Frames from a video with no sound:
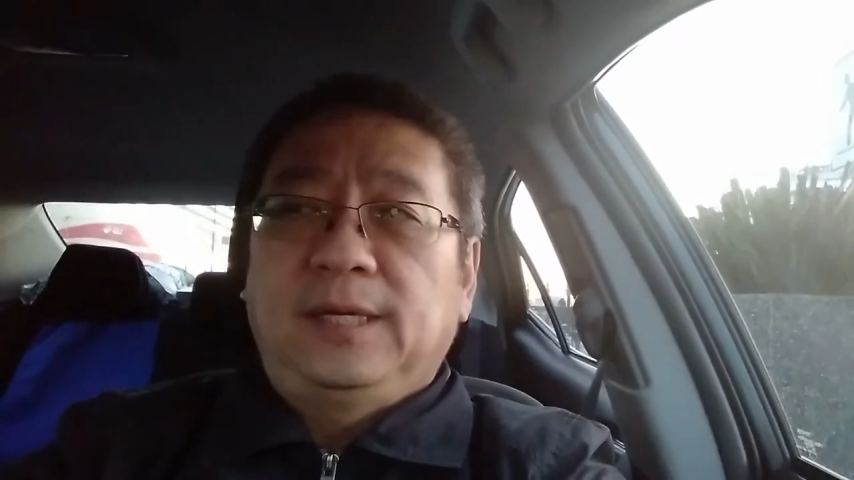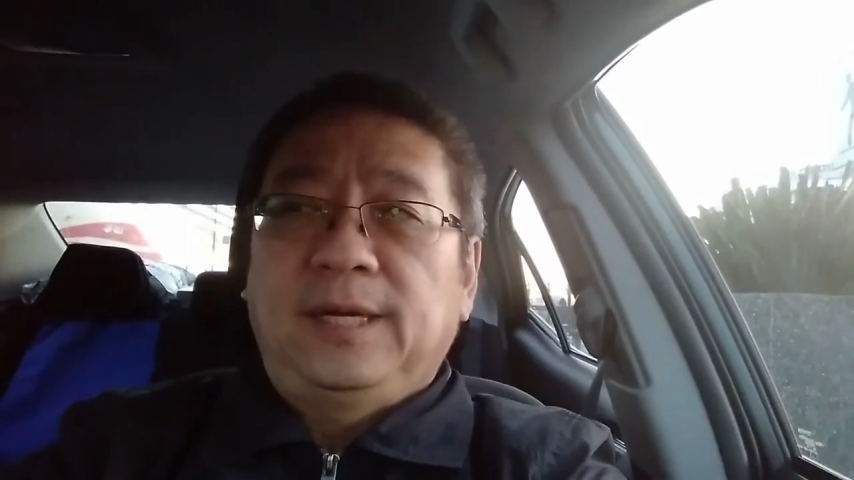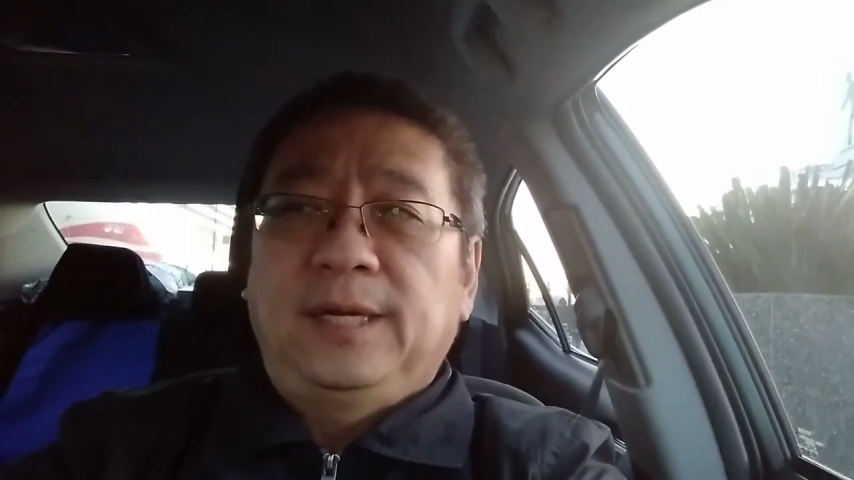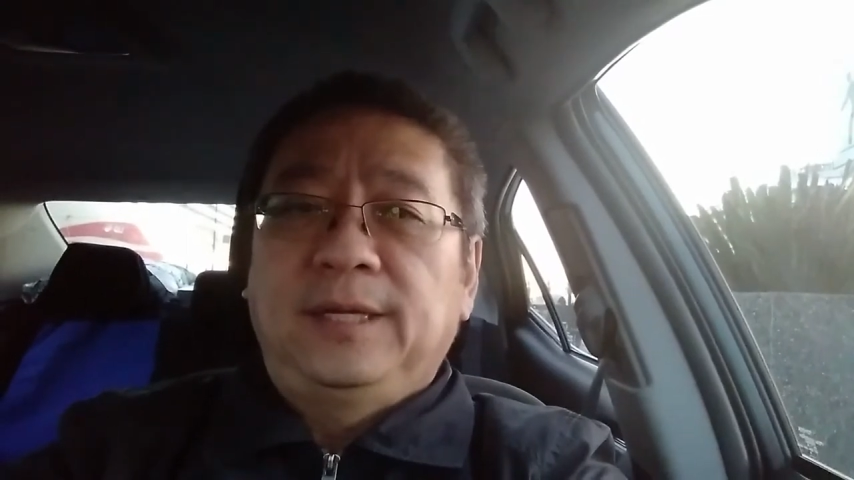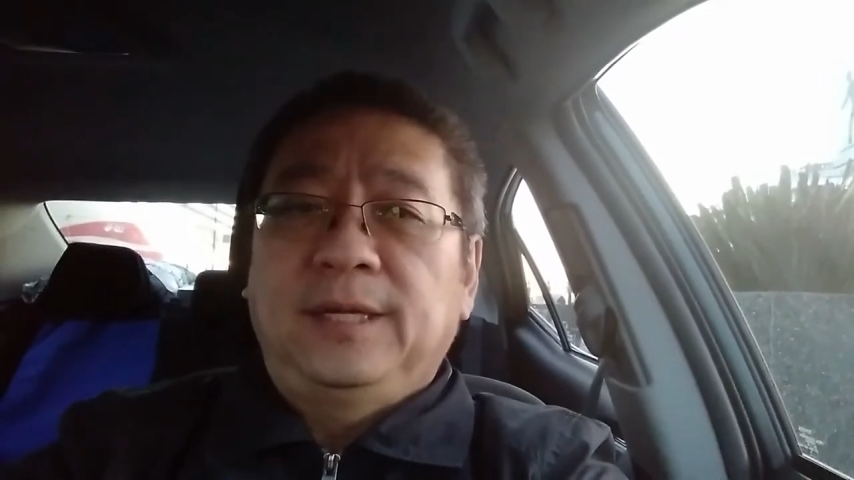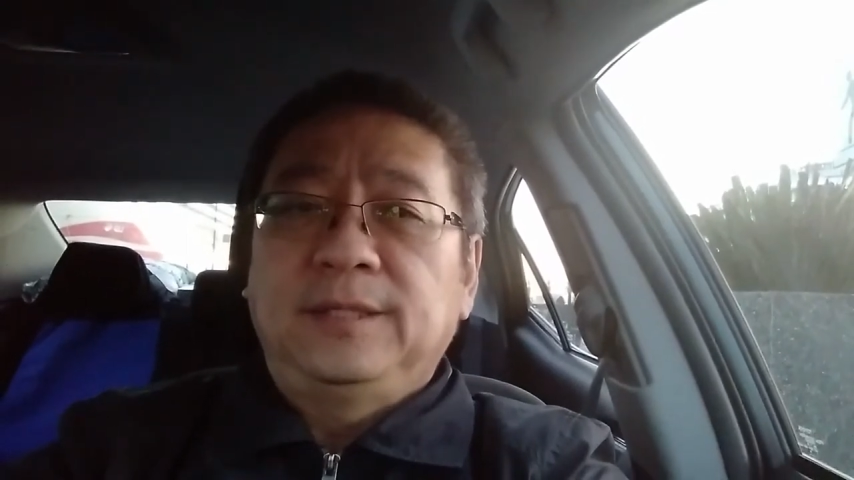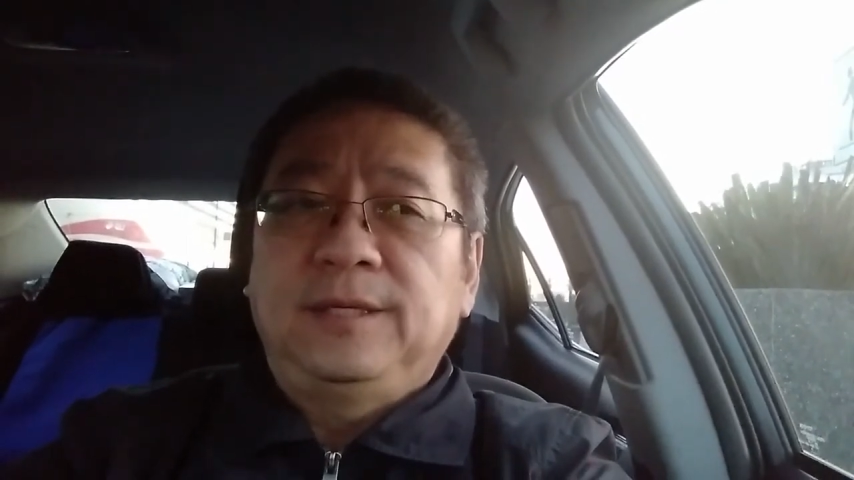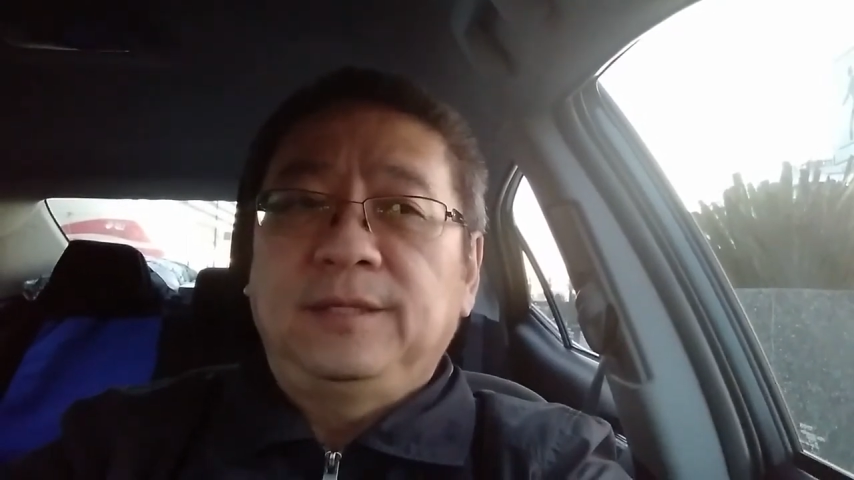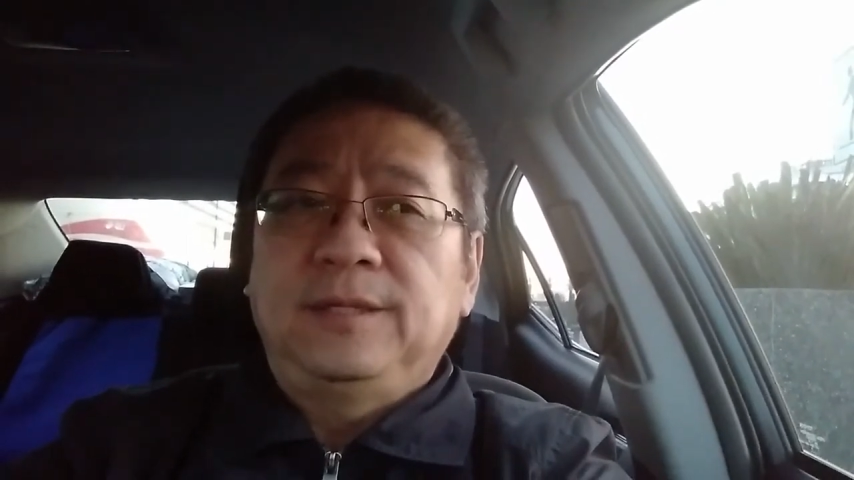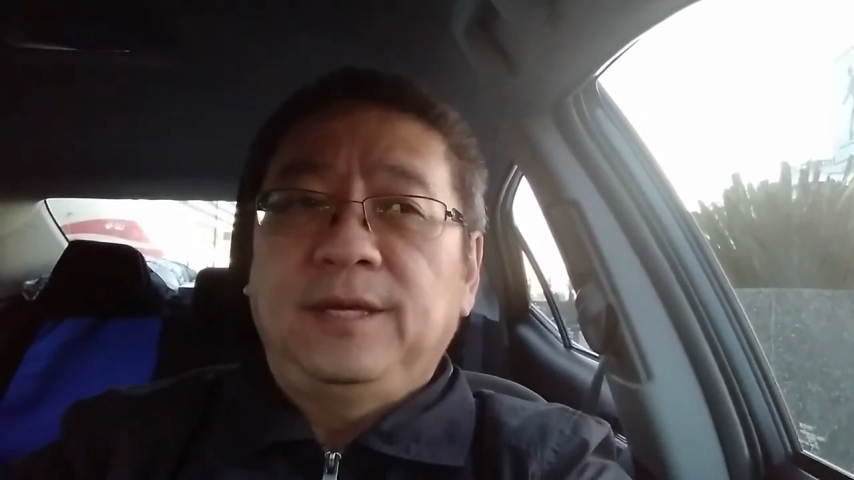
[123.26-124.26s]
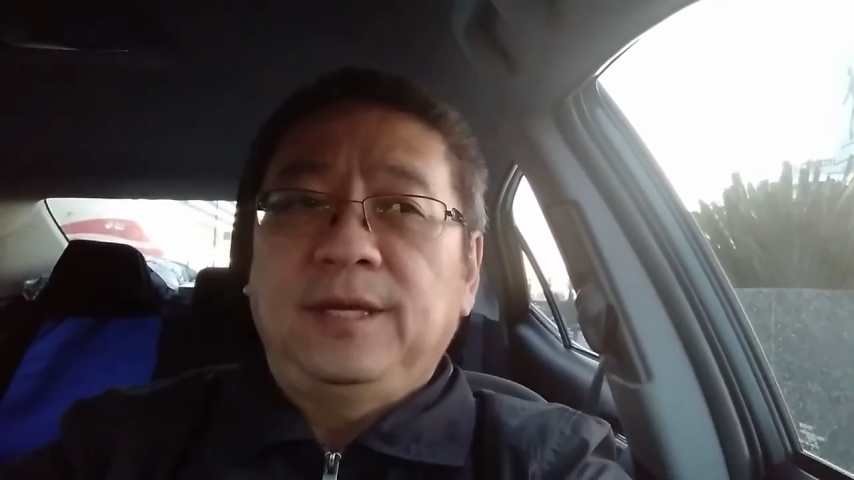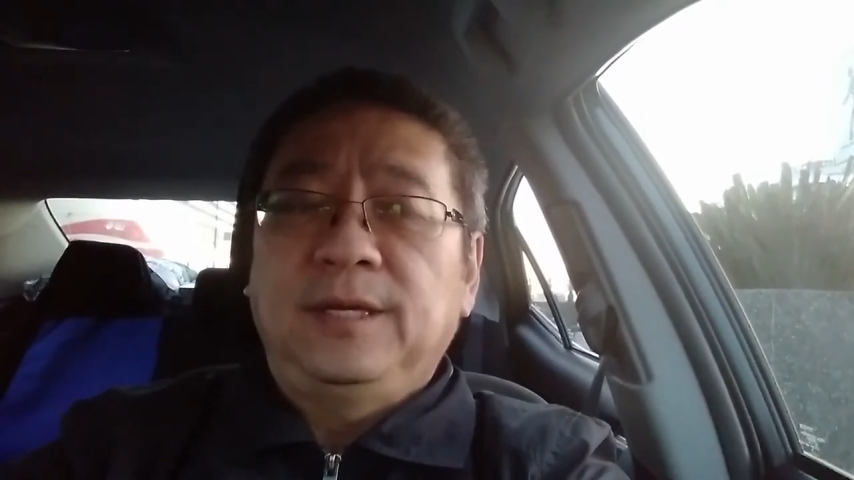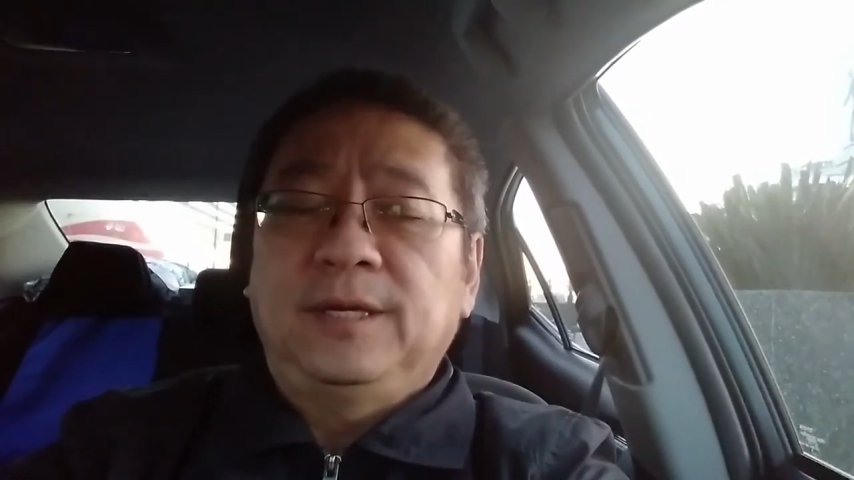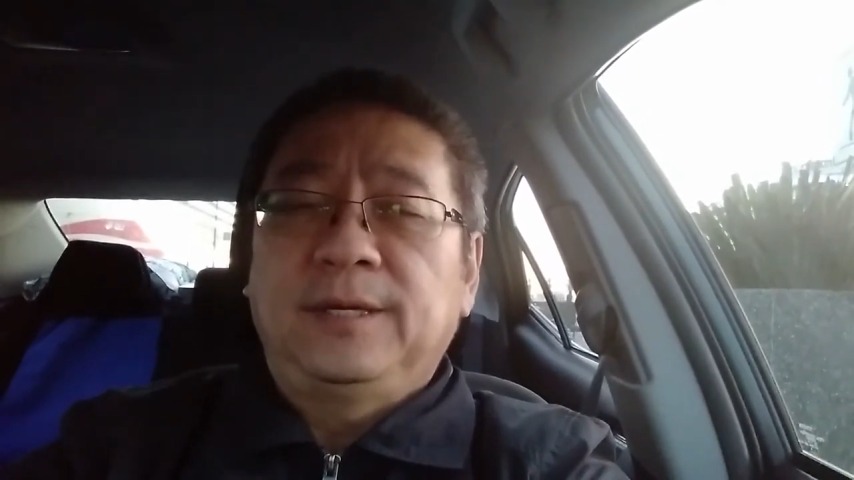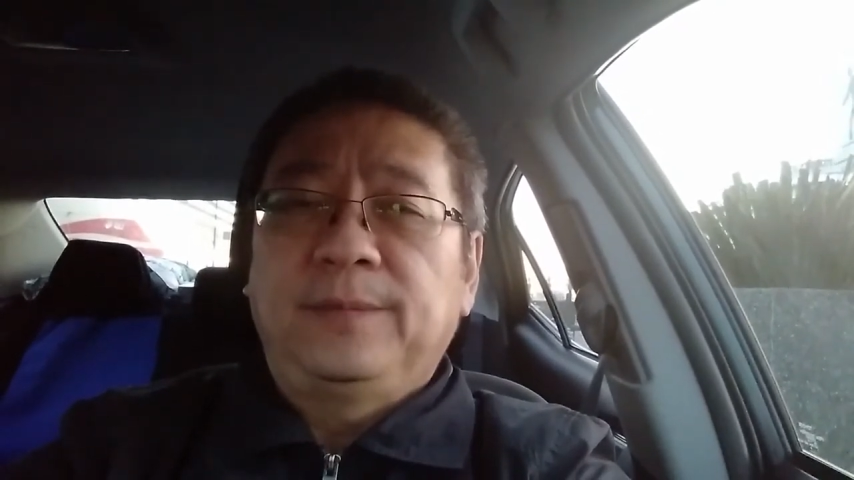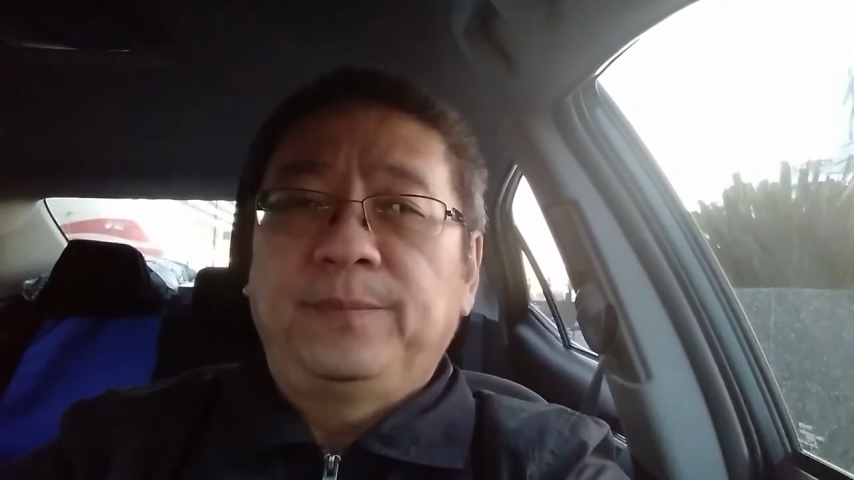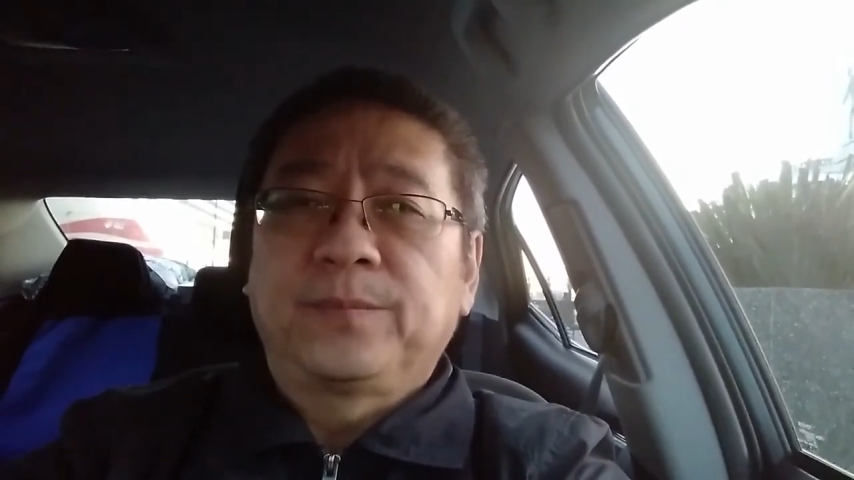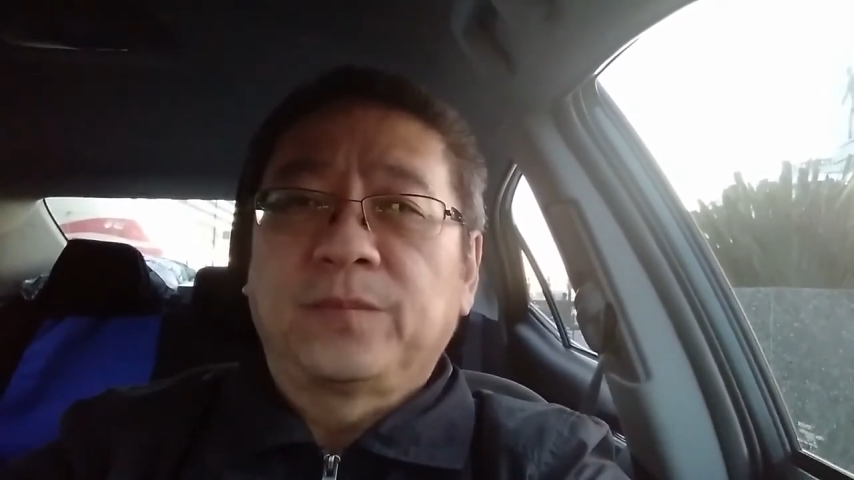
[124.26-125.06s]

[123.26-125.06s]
And I think they uh,